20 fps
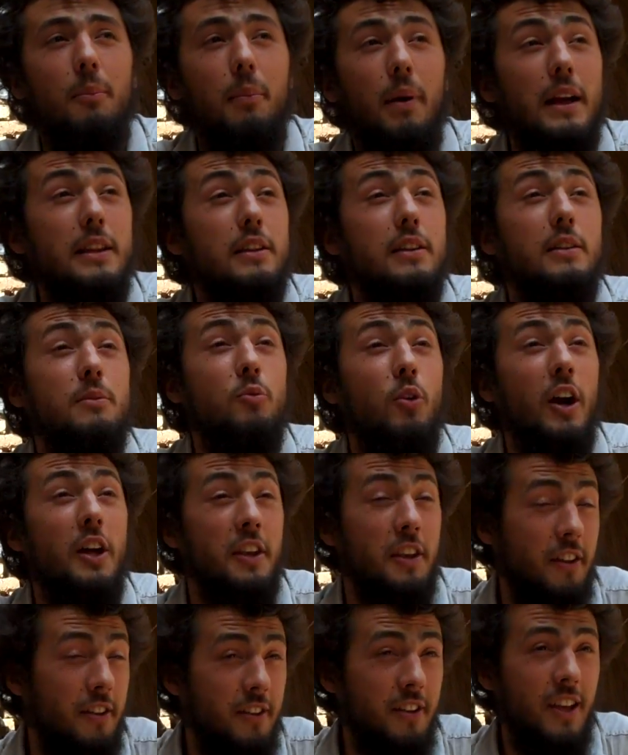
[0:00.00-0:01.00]

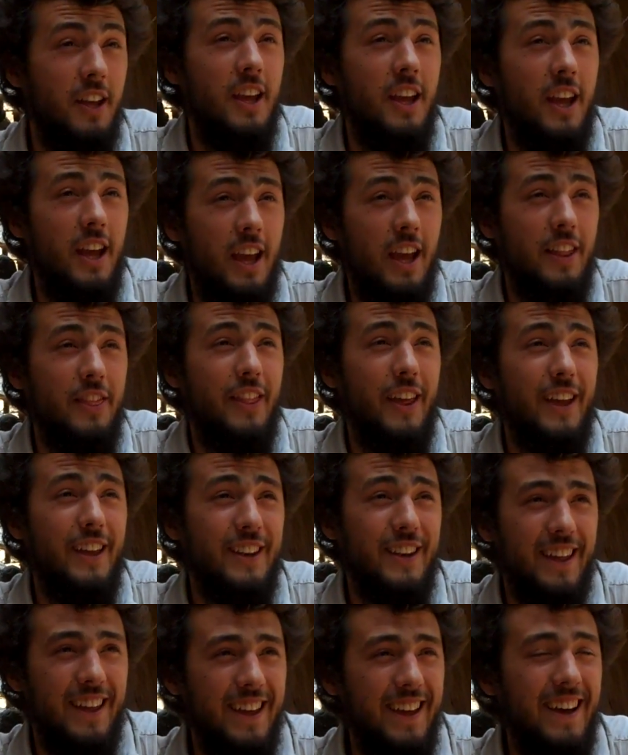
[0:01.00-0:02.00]
patrimoine, and
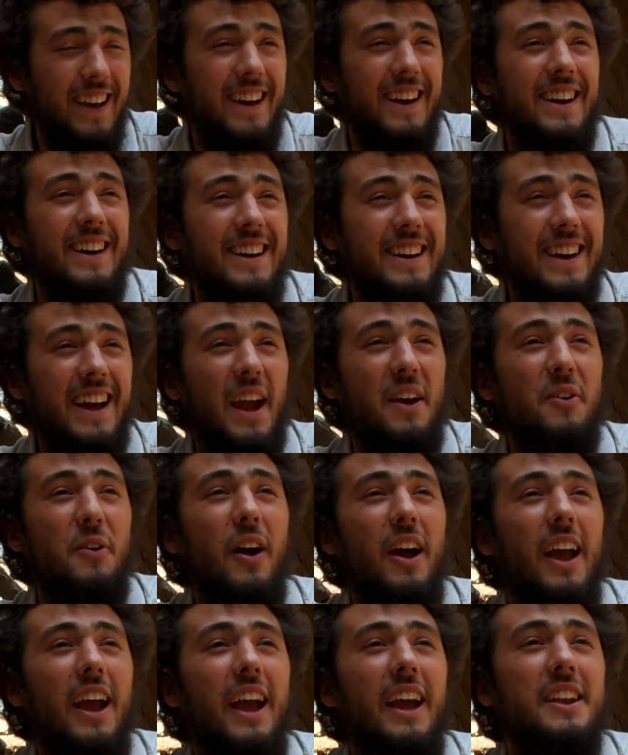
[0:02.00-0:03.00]
then I
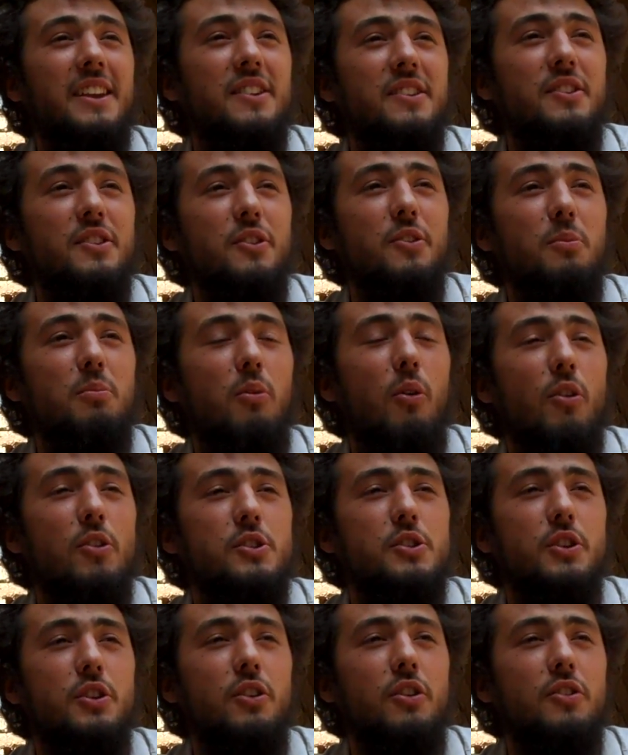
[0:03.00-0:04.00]
will head to
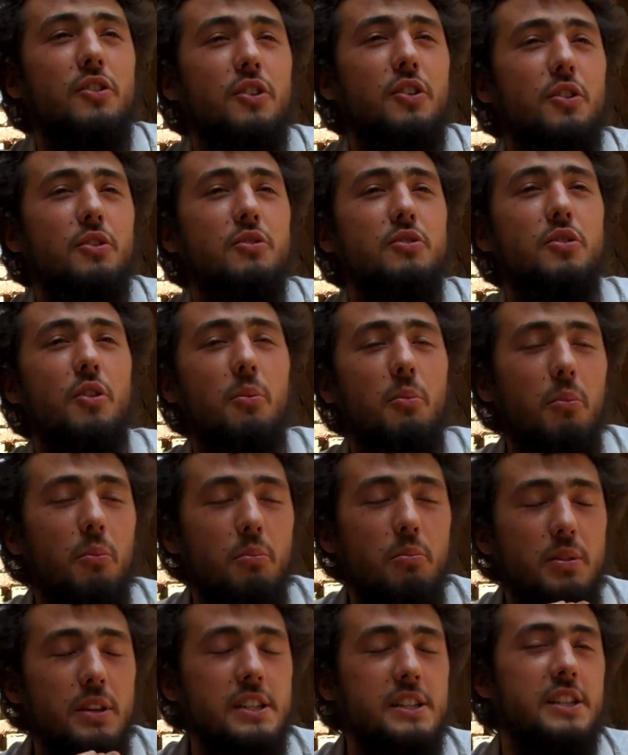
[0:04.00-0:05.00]
Portugal to do some
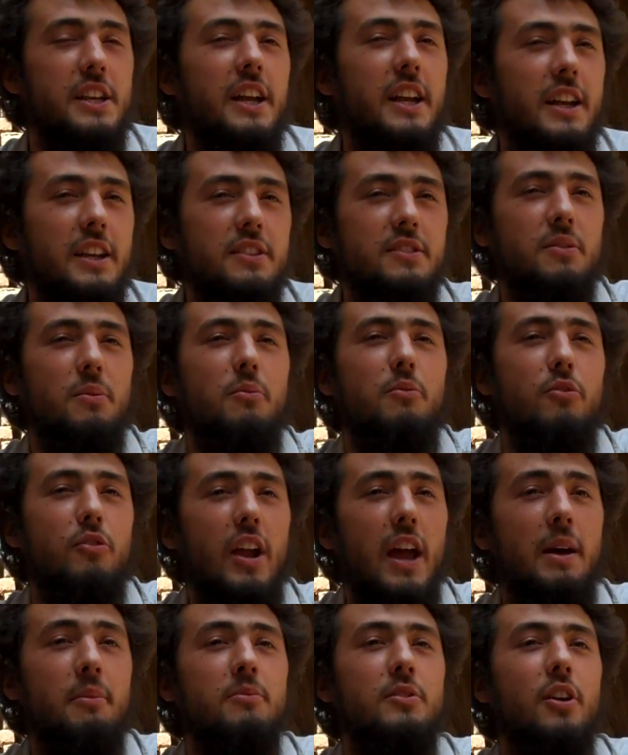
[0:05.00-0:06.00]
pisé, some
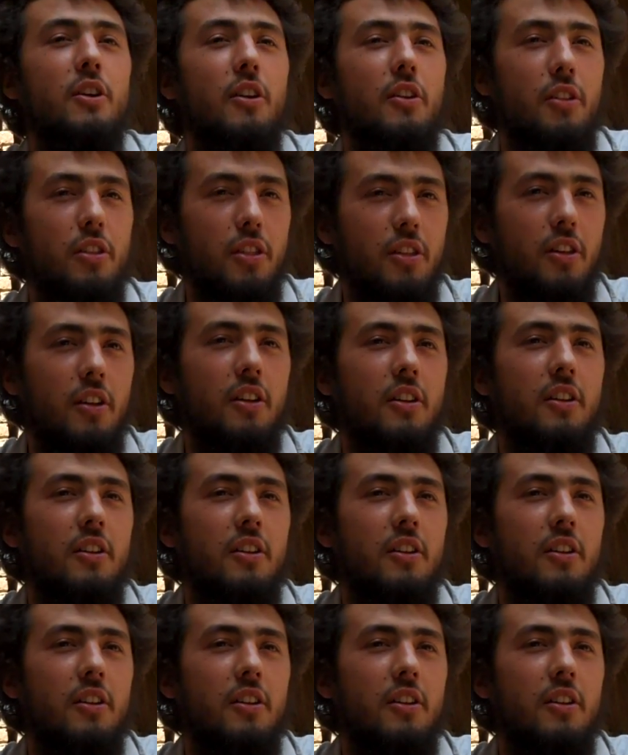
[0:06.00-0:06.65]
rammed earth.